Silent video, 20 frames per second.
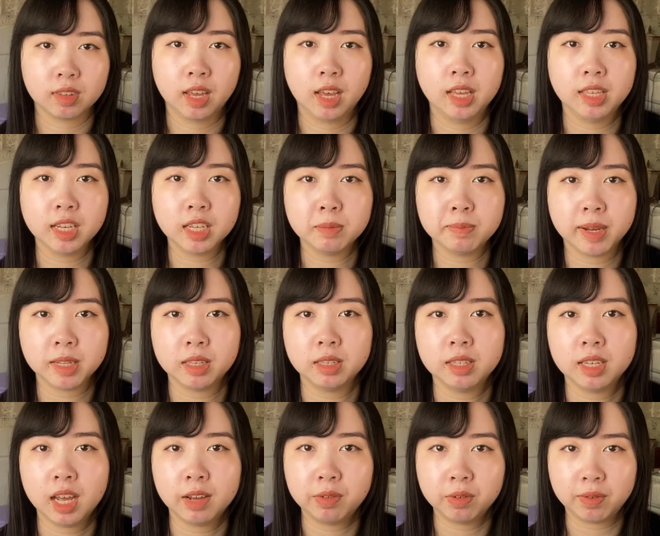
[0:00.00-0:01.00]
It's expected
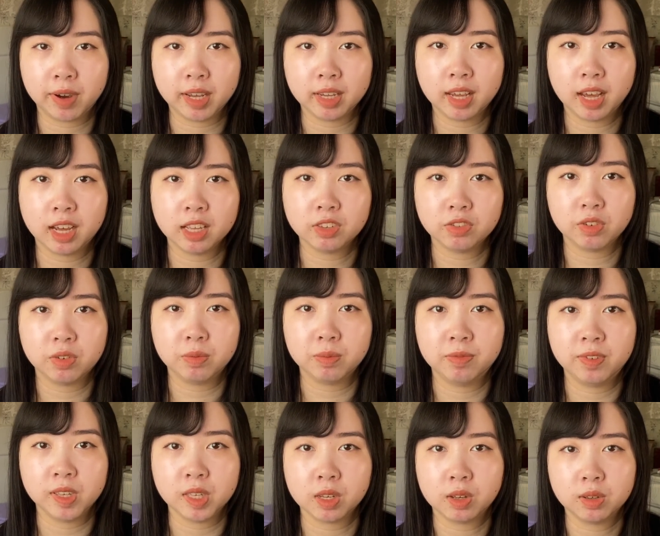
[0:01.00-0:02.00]
to have a white cast from
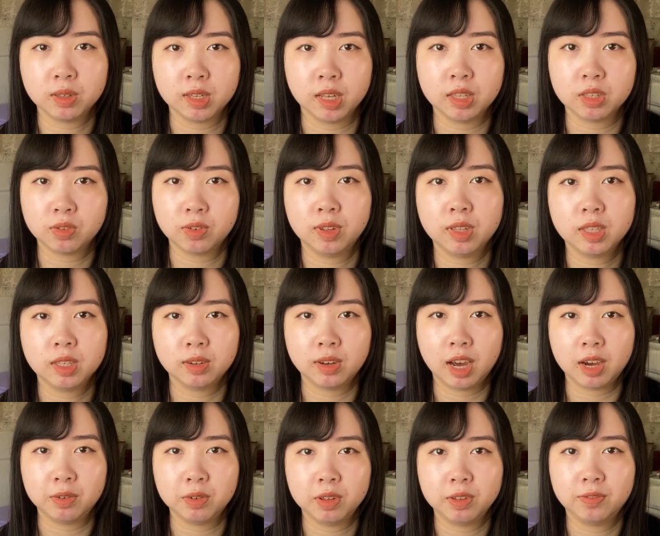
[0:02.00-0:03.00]
physical sunscreen, so
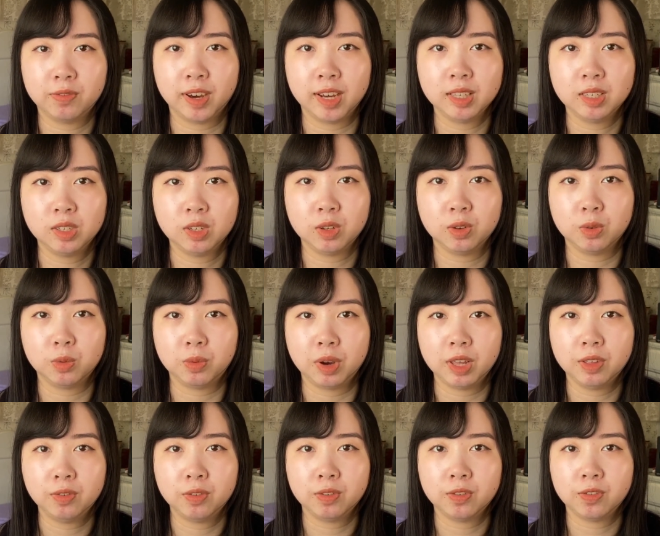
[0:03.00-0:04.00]
I would advise to
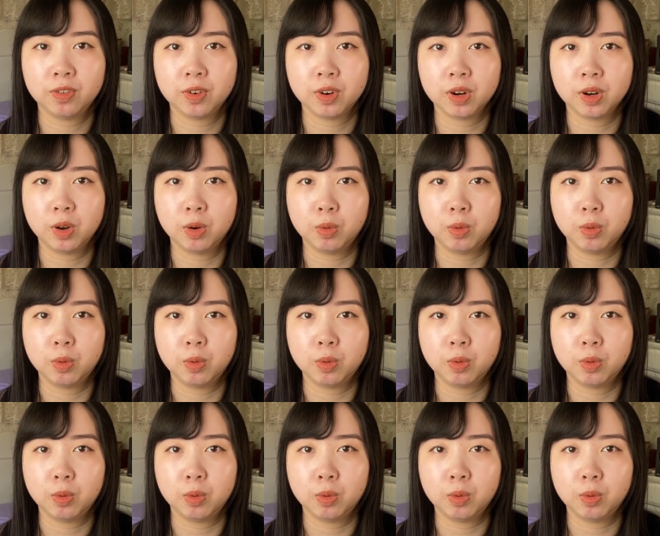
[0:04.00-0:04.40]
wait for a